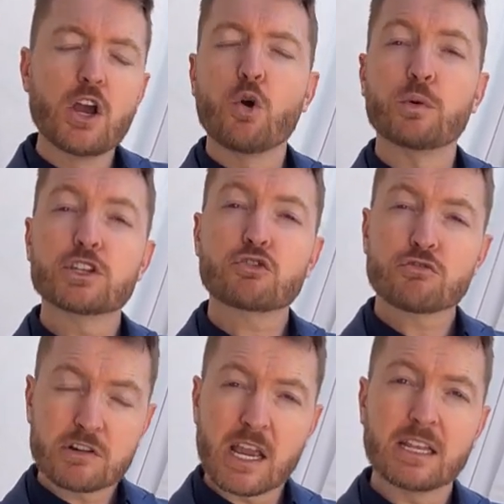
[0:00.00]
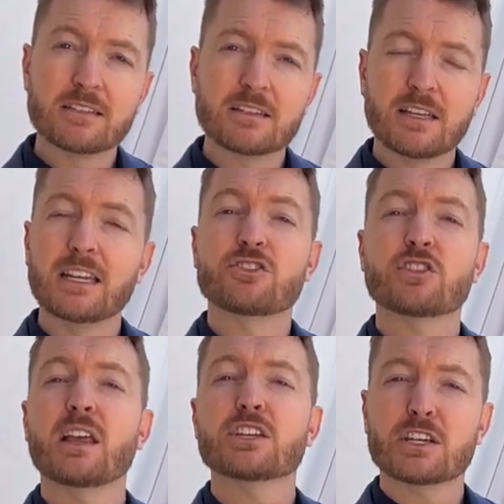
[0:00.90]
which creates an
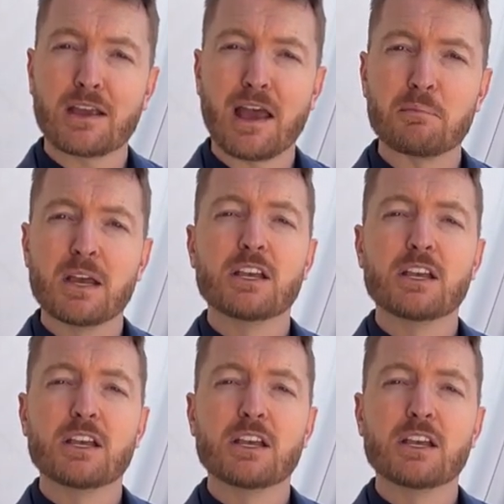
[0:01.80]
insulation gap.